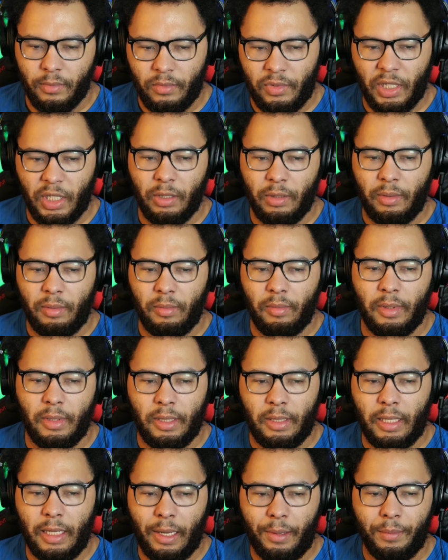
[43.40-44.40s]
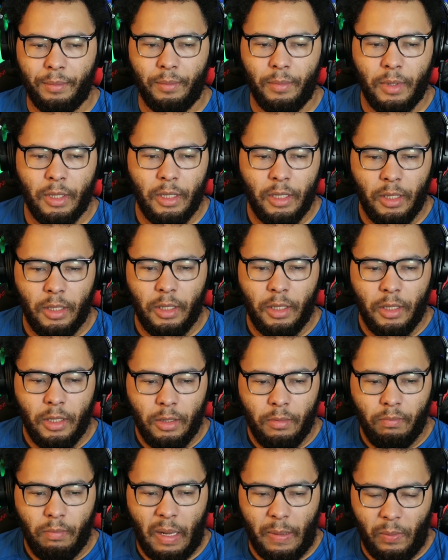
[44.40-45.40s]
So that, that
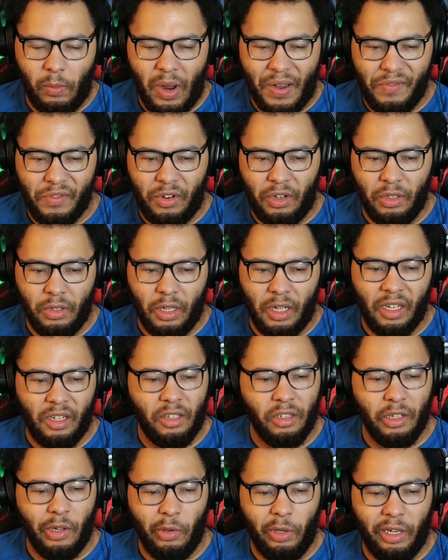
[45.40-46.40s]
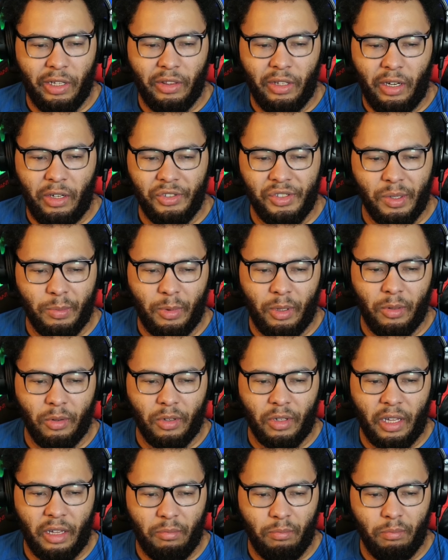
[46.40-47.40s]
maybe we have a uh, cloning things, something,
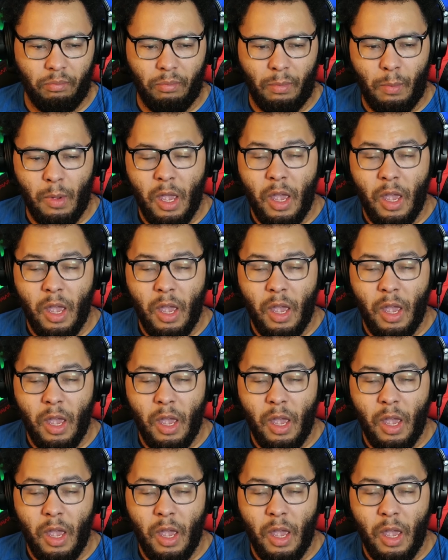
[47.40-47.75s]
or like